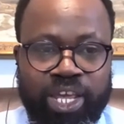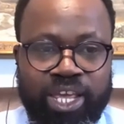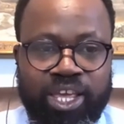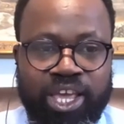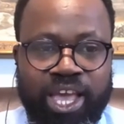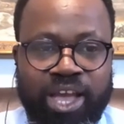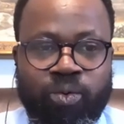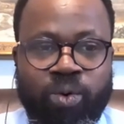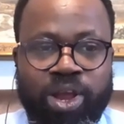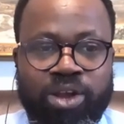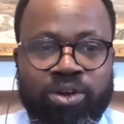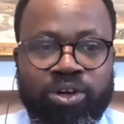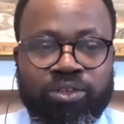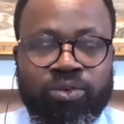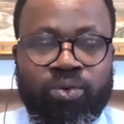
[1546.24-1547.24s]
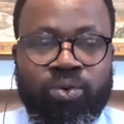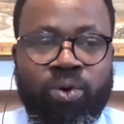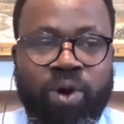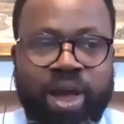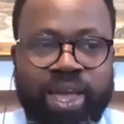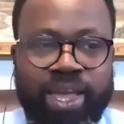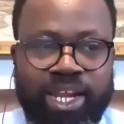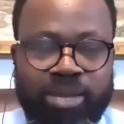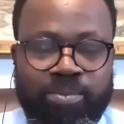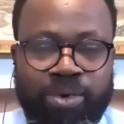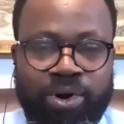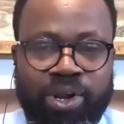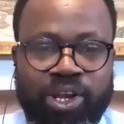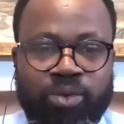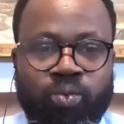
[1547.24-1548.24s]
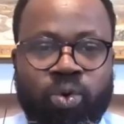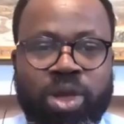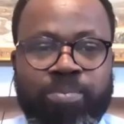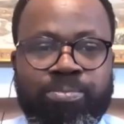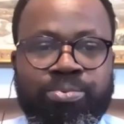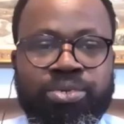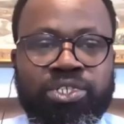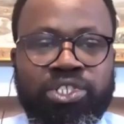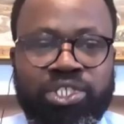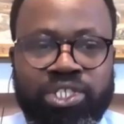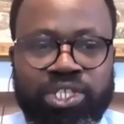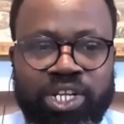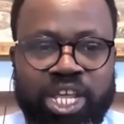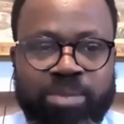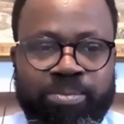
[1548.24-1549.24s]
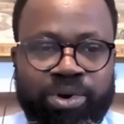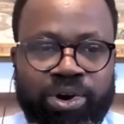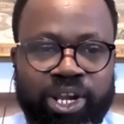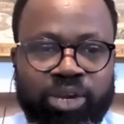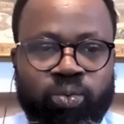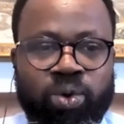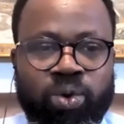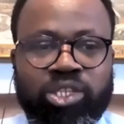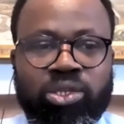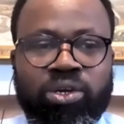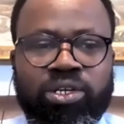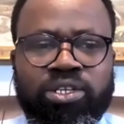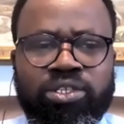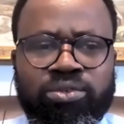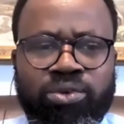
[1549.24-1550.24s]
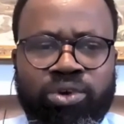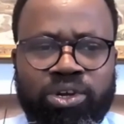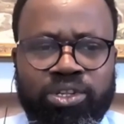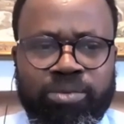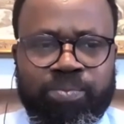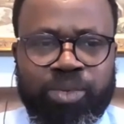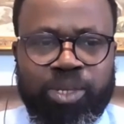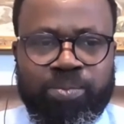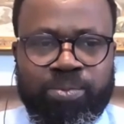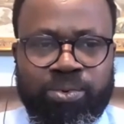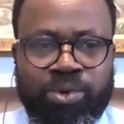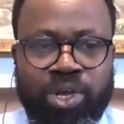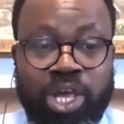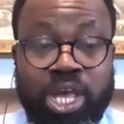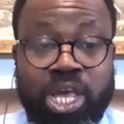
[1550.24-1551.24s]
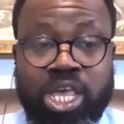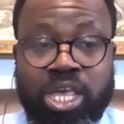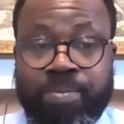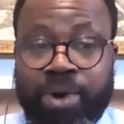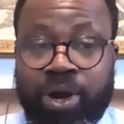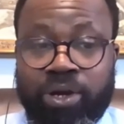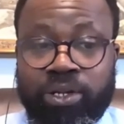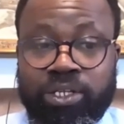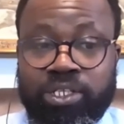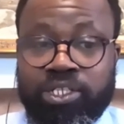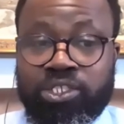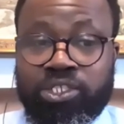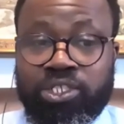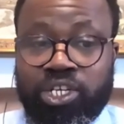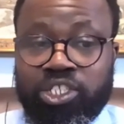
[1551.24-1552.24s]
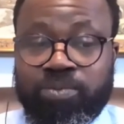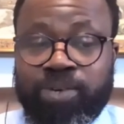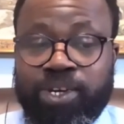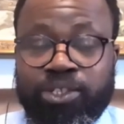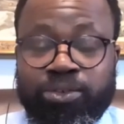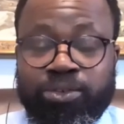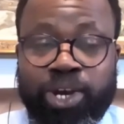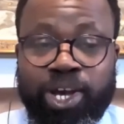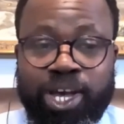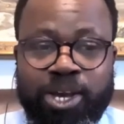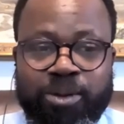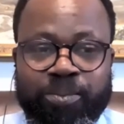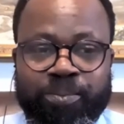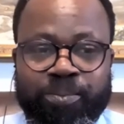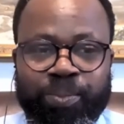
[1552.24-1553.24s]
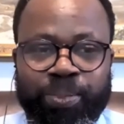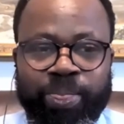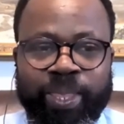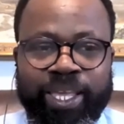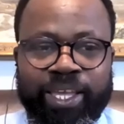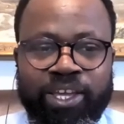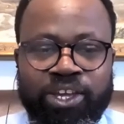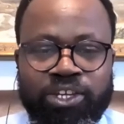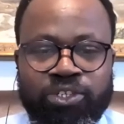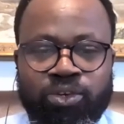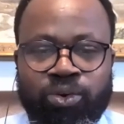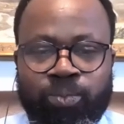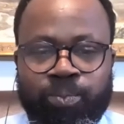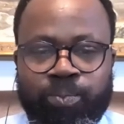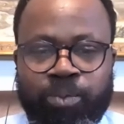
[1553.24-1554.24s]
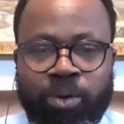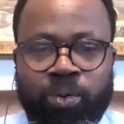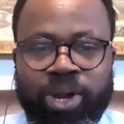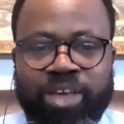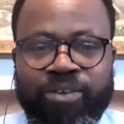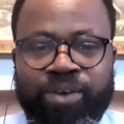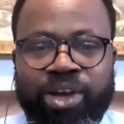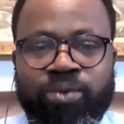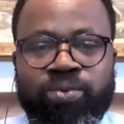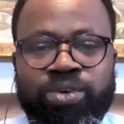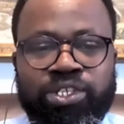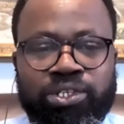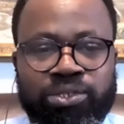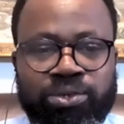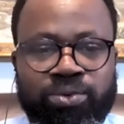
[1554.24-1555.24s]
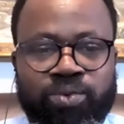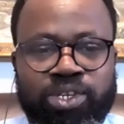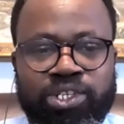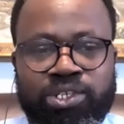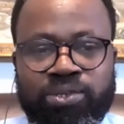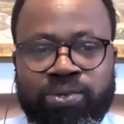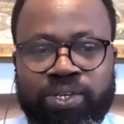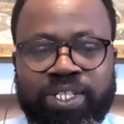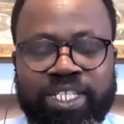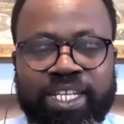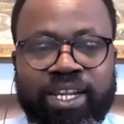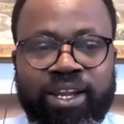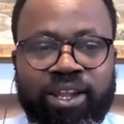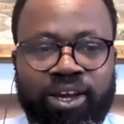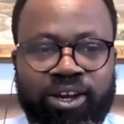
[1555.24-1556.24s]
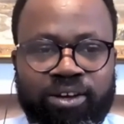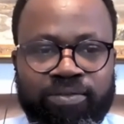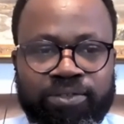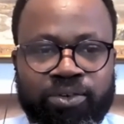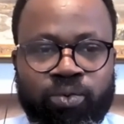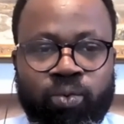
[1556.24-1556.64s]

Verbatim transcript: Okay, and we're not quiet about it. We're preaching about it. We're talking to other people about the judgment to come. Okay, so but whatever we do it in love.